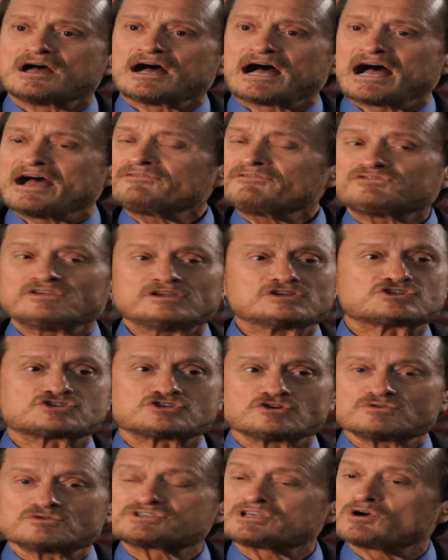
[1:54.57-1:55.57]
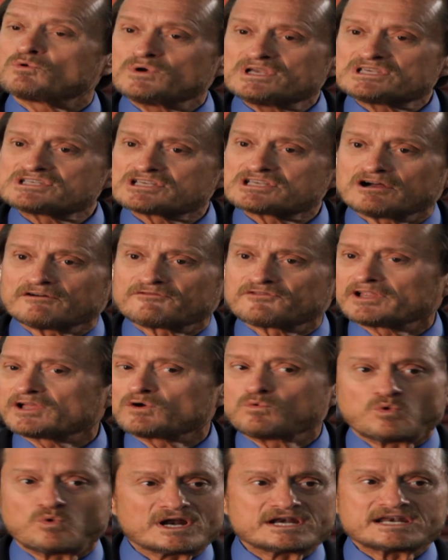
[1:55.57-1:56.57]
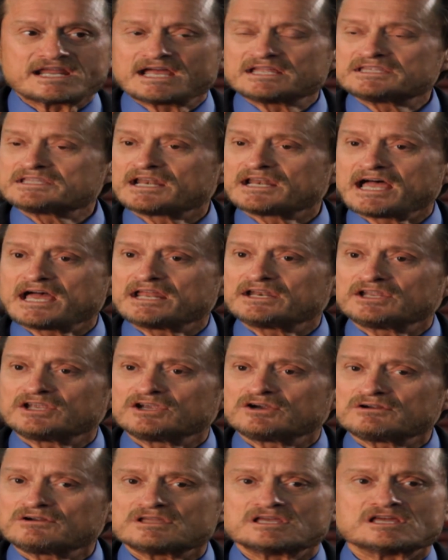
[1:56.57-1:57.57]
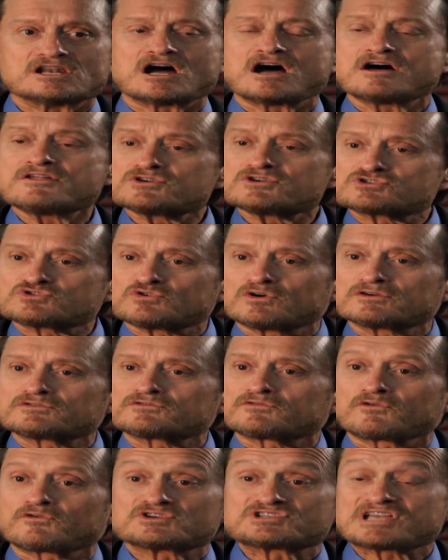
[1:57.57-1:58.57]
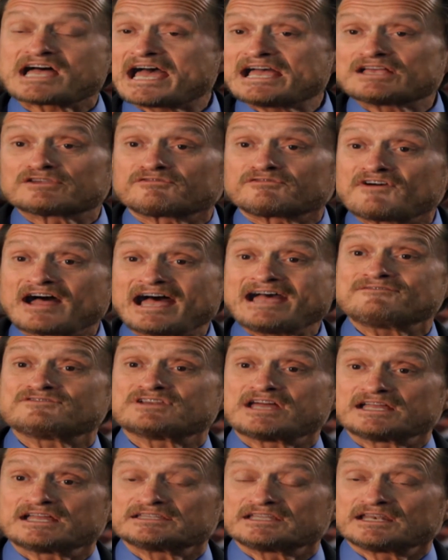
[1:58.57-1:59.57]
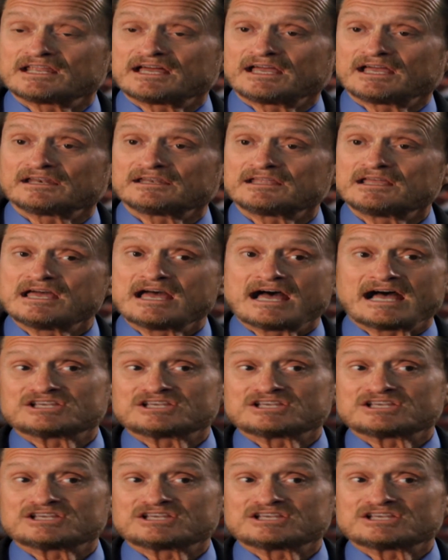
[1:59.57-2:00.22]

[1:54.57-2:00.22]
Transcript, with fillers: I've seen suits that we sell for like $1.99 in here, and other stores for as high as $5.99.